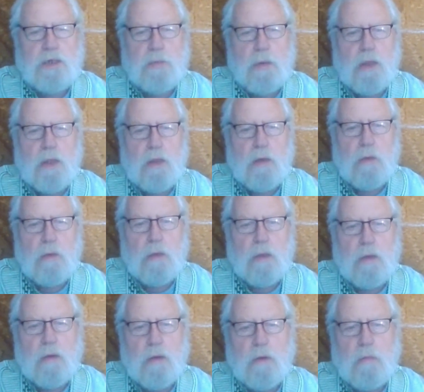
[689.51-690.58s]
speak to you in
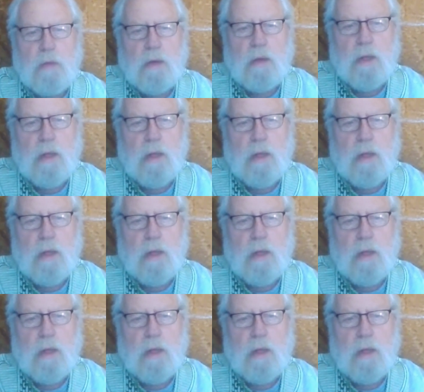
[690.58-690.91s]
Yoruba,